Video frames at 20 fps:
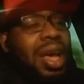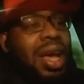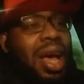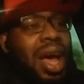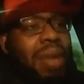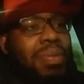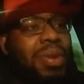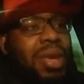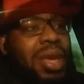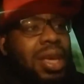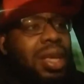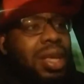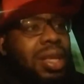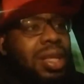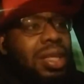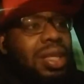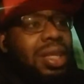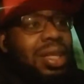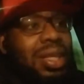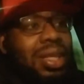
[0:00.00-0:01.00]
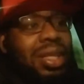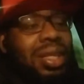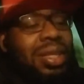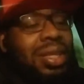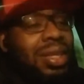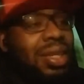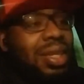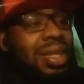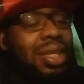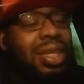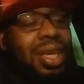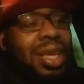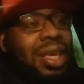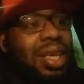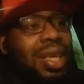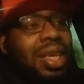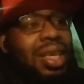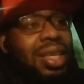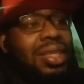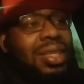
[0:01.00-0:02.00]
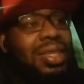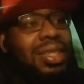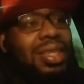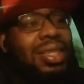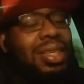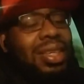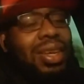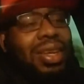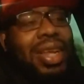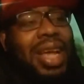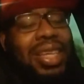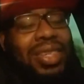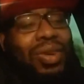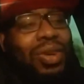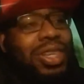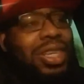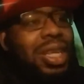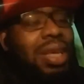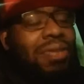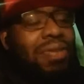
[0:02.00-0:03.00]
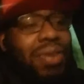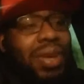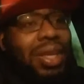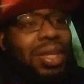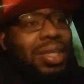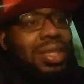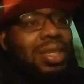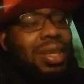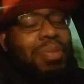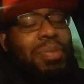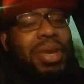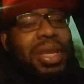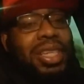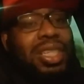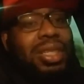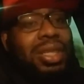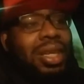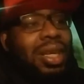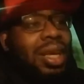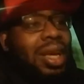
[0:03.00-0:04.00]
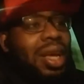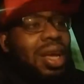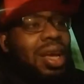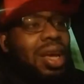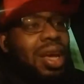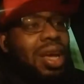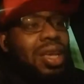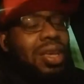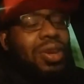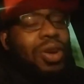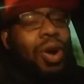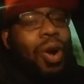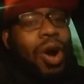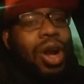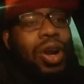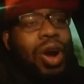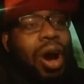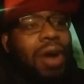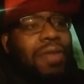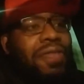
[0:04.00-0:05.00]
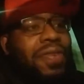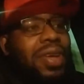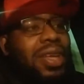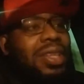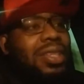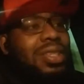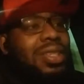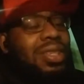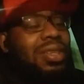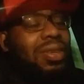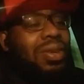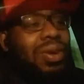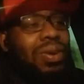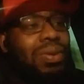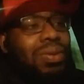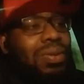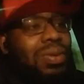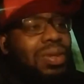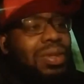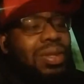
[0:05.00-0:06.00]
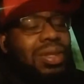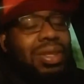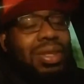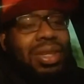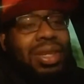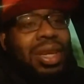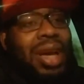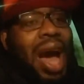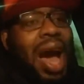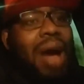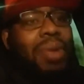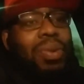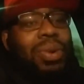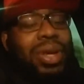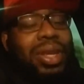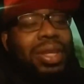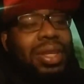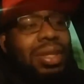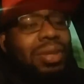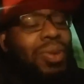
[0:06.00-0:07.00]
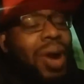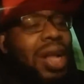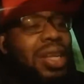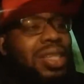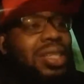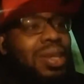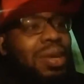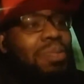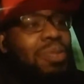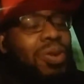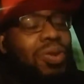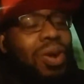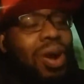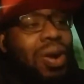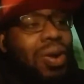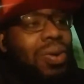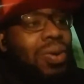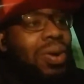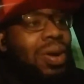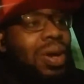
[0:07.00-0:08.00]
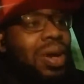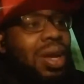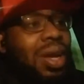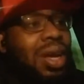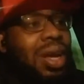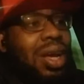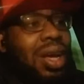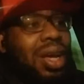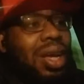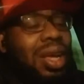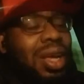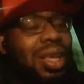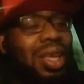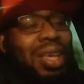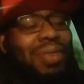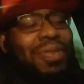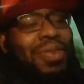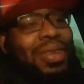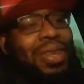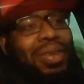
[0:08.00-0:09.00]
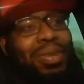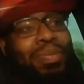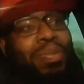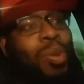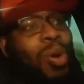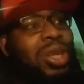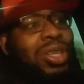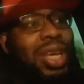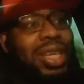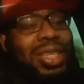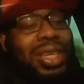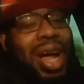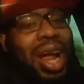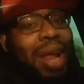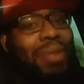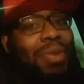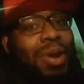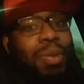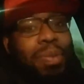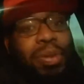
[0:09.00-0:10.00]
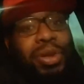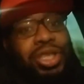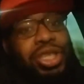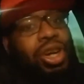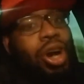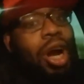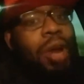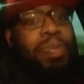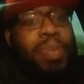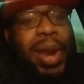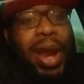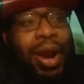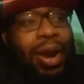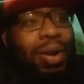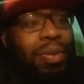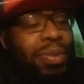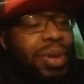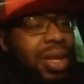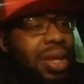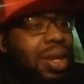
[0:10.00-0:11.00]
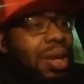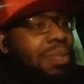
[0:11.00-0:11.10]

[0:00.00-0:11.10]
I mean, it, it's and that's on defense. I mean, you go on offense, you know, Godwin, watch him grow. Even boys like Miller, Breshad Perriman.